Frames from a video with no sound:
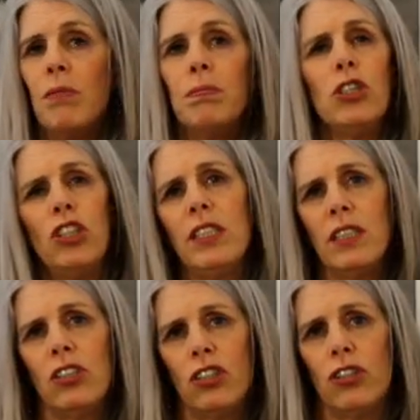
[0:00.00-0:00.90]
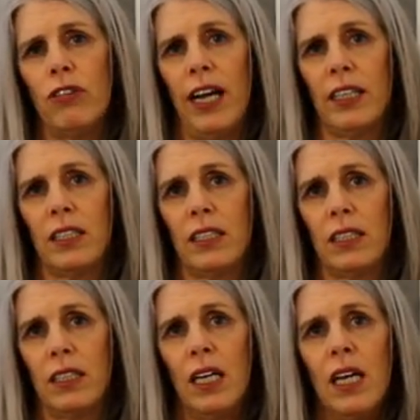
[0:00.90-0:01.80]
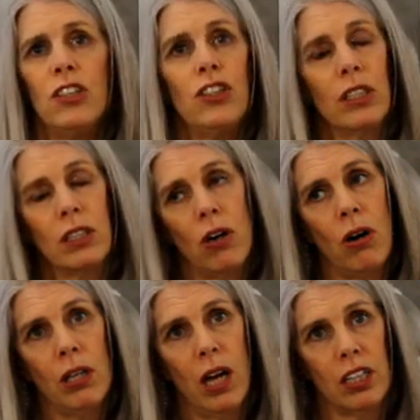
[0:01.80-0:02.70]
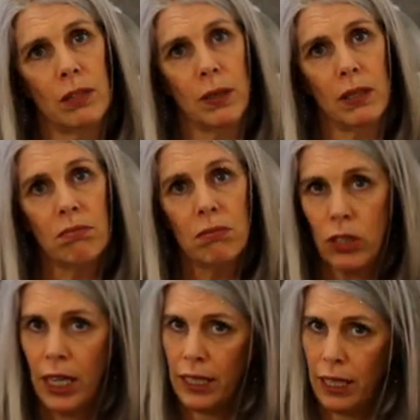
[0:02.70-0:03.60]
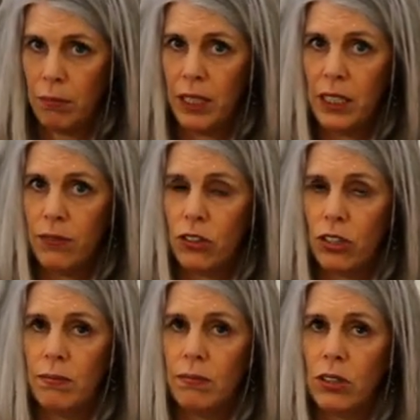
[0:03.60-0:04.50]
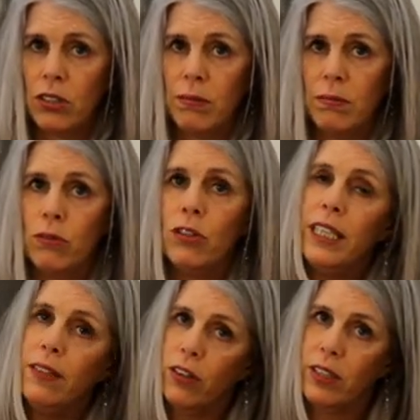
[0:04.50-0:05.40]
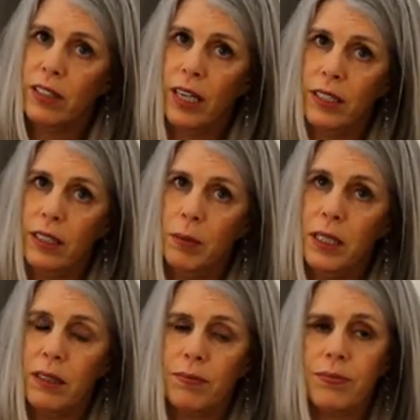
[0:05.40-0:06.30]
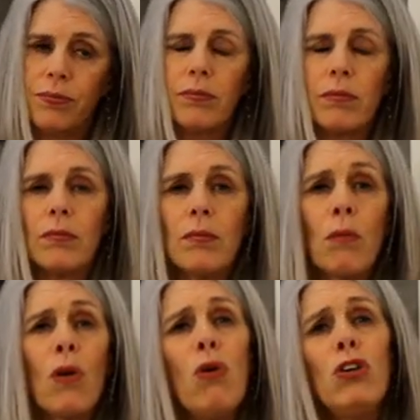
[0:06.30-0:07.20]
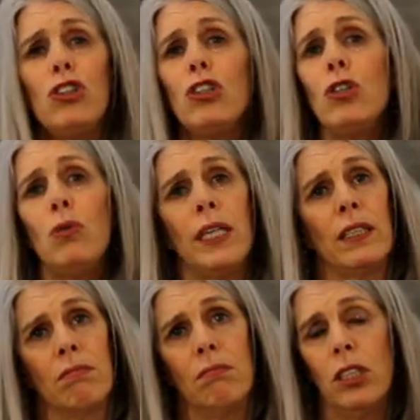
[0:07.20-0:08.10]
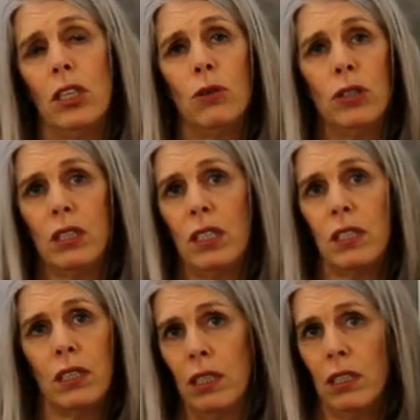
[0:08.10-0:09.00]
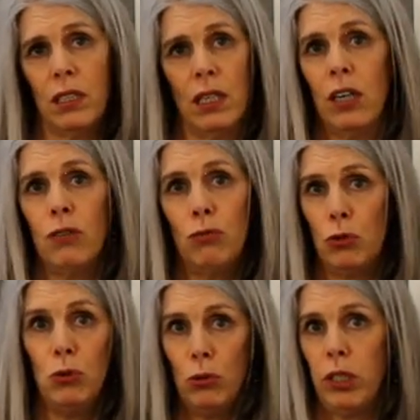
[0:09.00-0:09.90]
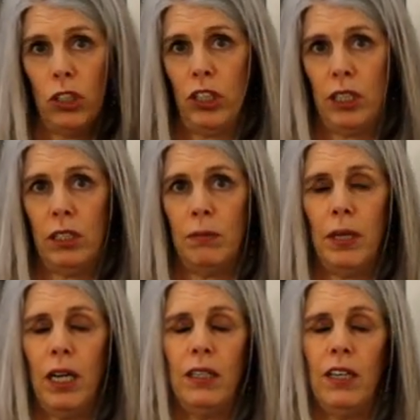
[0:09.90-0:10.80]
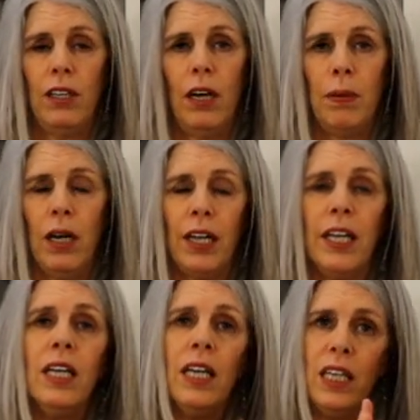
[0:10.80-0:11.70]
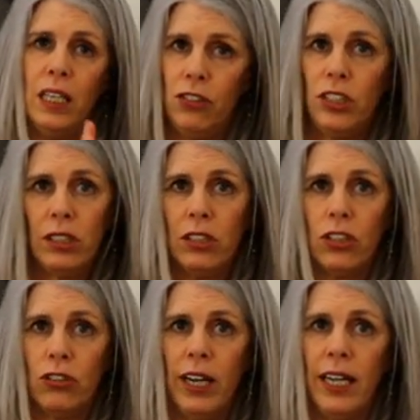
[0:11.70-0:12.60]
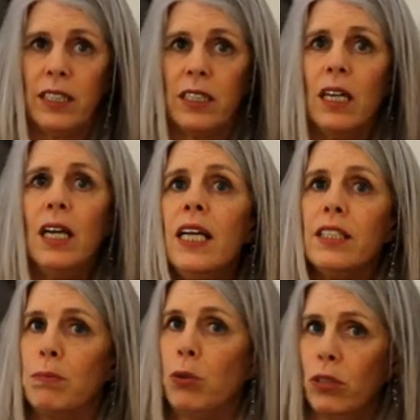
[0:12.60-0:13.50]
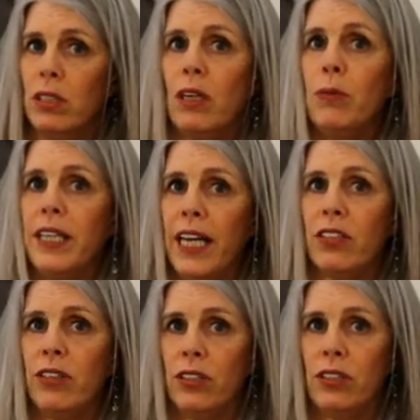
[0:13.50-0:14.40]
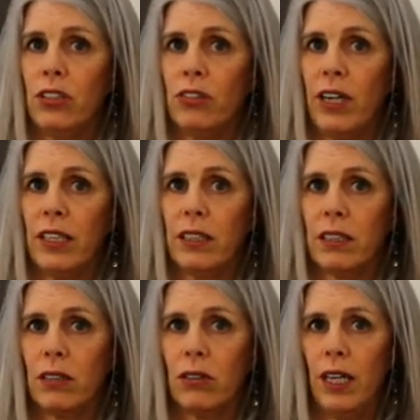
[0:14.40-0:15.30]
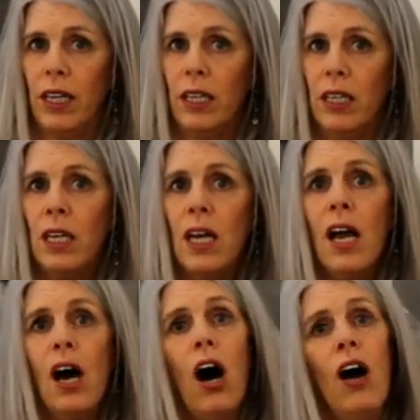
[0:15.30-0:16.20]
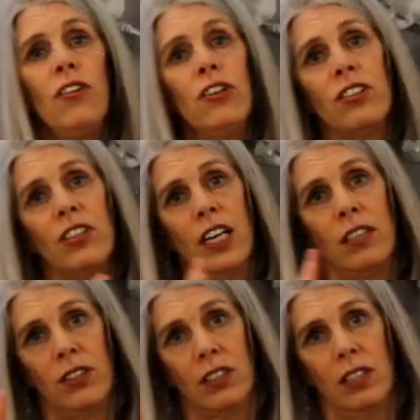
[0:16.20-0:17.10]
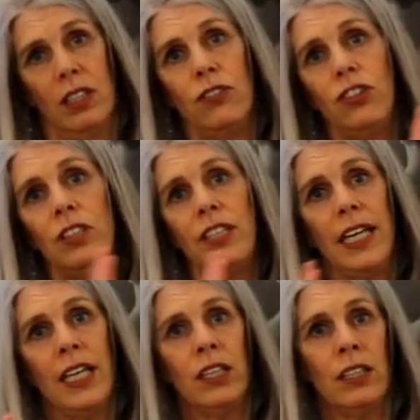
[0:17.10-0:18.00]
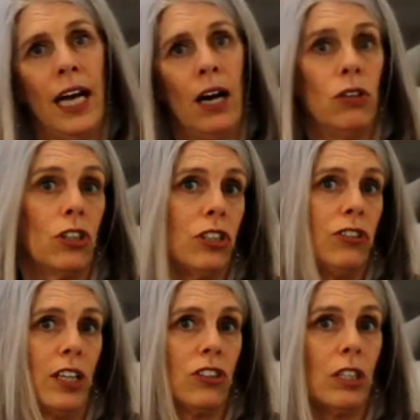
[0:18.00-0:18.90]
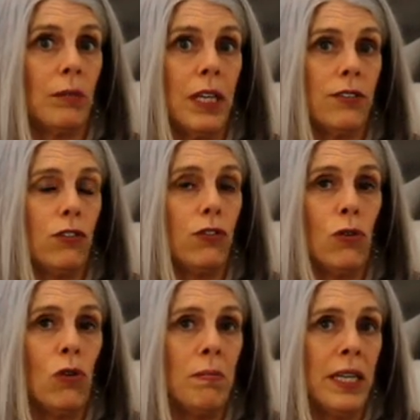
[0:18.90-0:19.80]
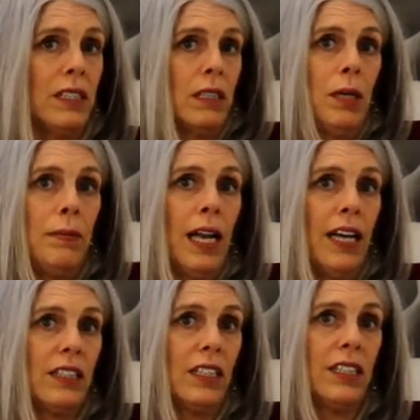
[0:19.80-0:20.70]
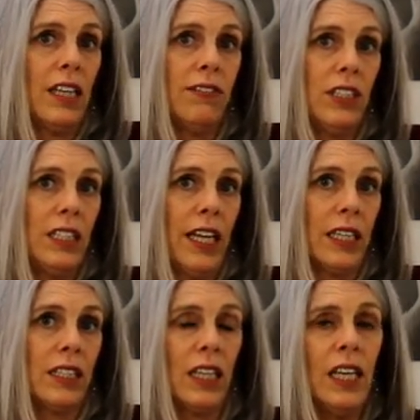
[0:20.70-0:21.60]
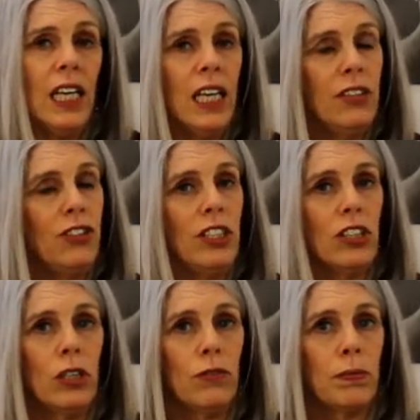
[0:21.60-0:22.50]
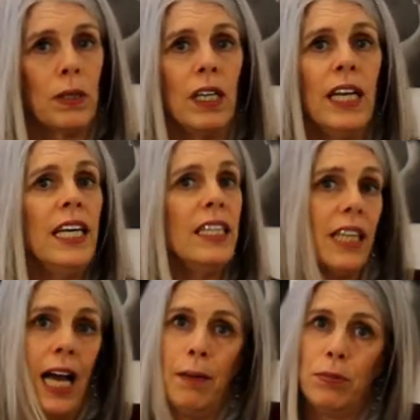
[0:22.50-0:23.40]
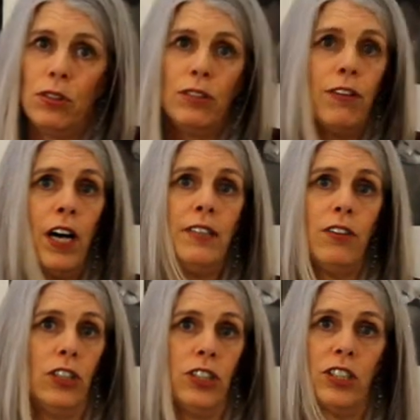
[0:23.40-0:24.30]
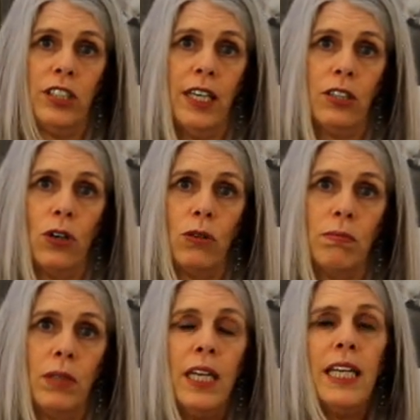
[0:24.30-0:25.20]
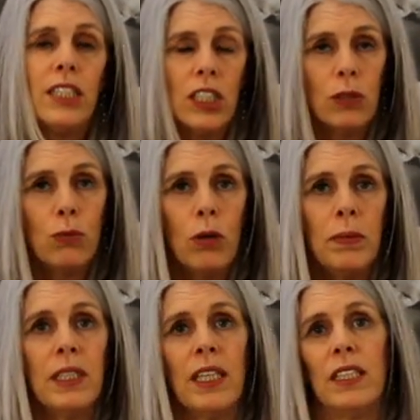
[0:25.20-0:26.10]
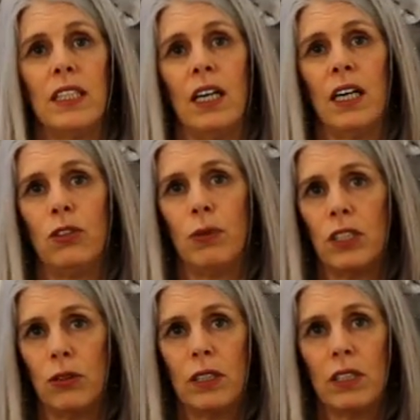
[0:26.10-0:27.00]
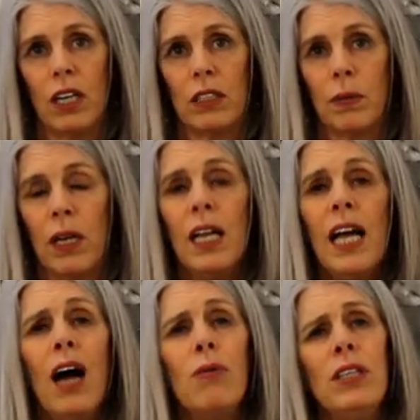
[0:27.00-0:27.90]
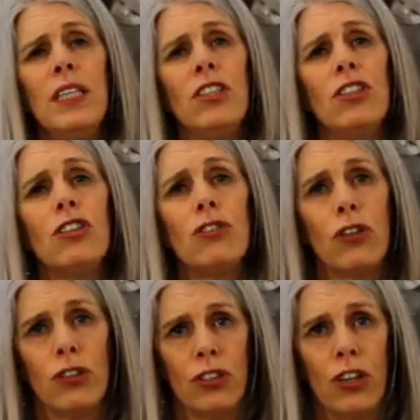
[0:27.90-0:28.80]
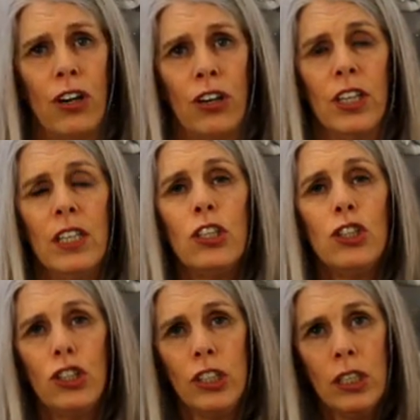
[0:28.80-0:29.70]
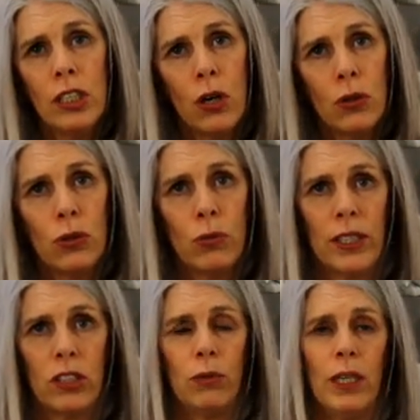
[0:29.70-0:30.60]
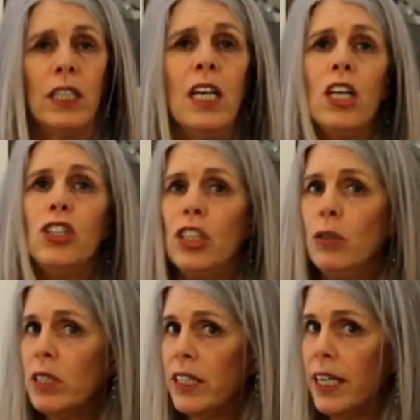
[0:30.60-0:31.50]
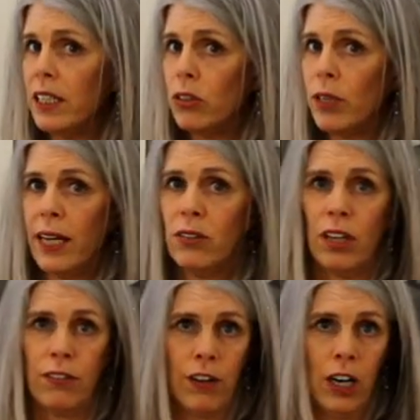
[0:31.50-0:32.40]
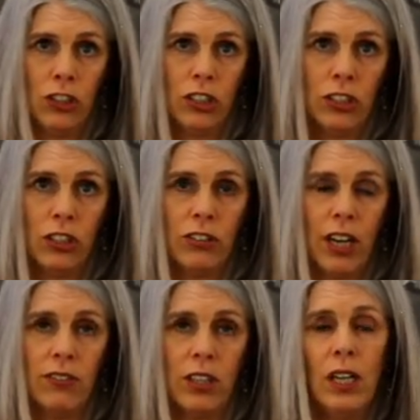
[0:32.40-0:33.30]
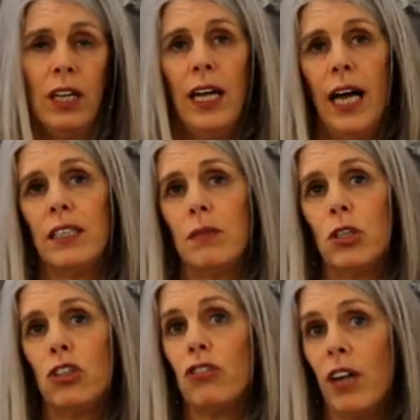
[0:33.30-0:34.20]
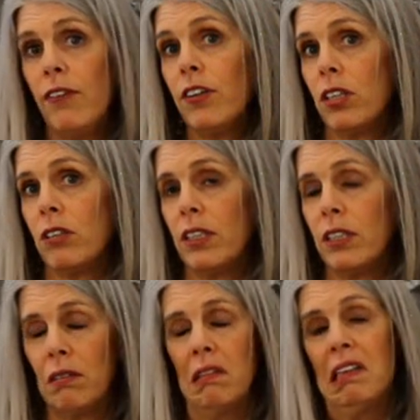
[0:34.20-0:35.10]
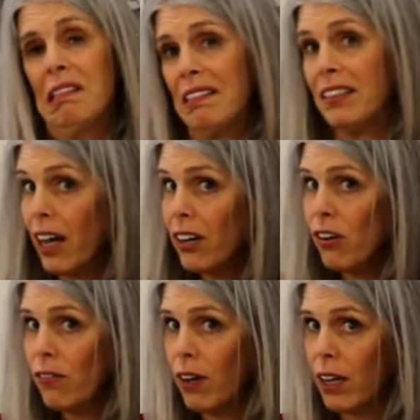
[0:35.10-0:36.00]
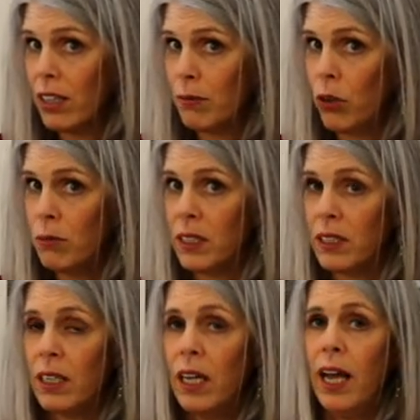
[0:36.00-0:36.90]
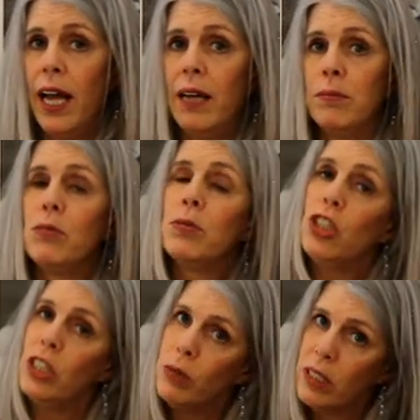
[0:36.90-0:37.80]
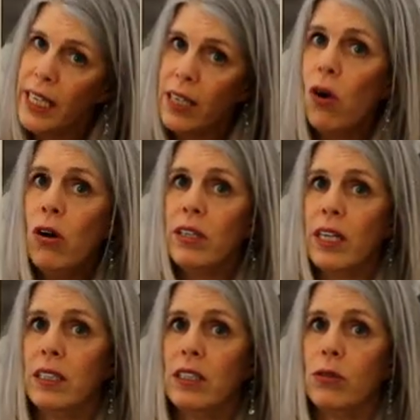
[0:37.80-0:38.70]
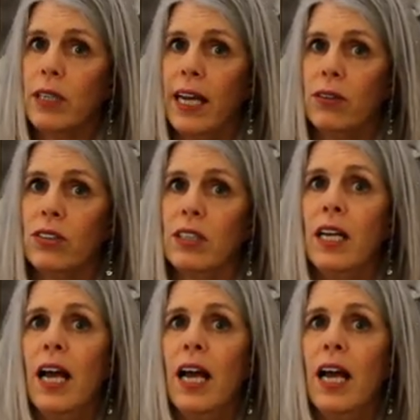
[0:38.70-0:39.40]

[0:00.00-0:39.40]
but she's in distress, she can call the hospital, okay, and that might give her some relieve her anxiety a bit. Or she can go in. You know, it's not a rule that she has to apply. If she's in distress, it's important that we get her out of distress, okay? On the other side of it, if she's here now and her contractions are coming every 4 minutes and maybe lasting 70 seconds, if she's comfortable, it's absolutely fine for her to stay at home. It's the woman that decides when to go into the hospital, and we need to trust her, that she knows when to go in. She will take into account how far she has to travel and how much traffic there is. Not an awful lot at the moment, but she will take all of that into account,